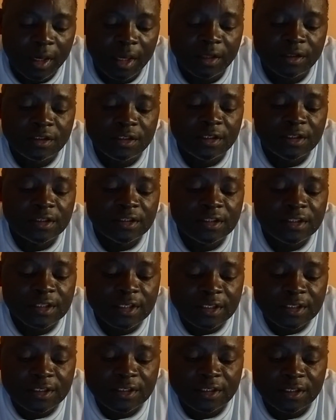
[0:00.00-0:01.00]

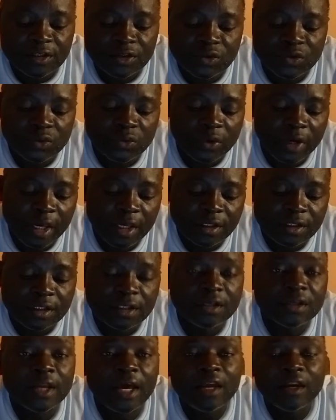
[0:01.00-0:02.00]
1860 to
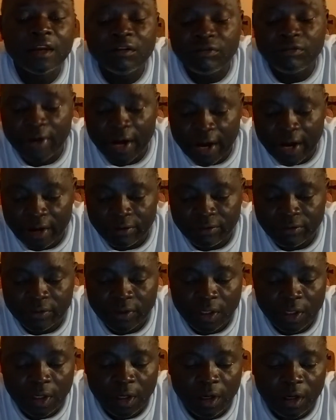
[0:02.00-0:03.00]
1895
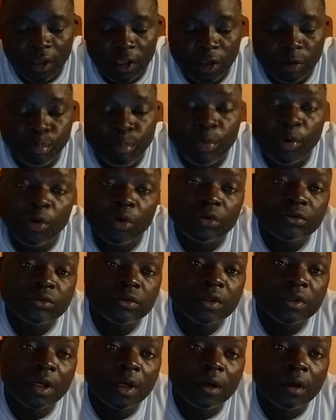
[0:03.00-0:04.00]

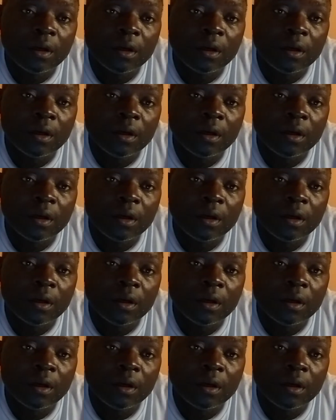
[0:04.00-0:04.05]
imposed